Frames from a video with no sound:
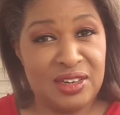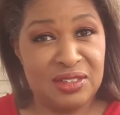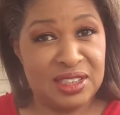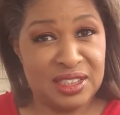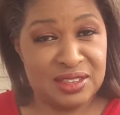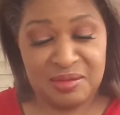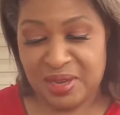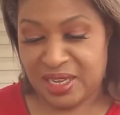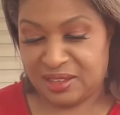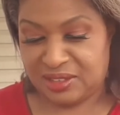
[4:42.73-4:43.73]
that there's a
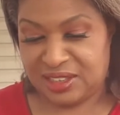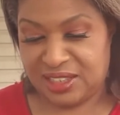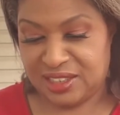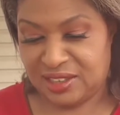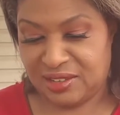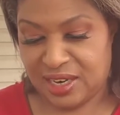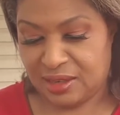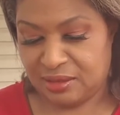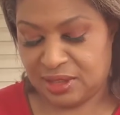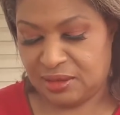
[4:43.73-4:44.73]
packet of seeds in here and I
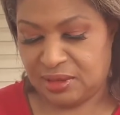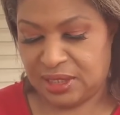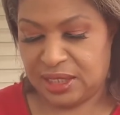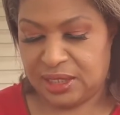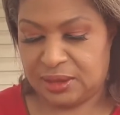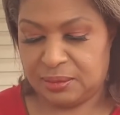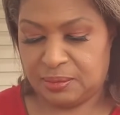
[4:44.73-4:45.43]
don't see what it is.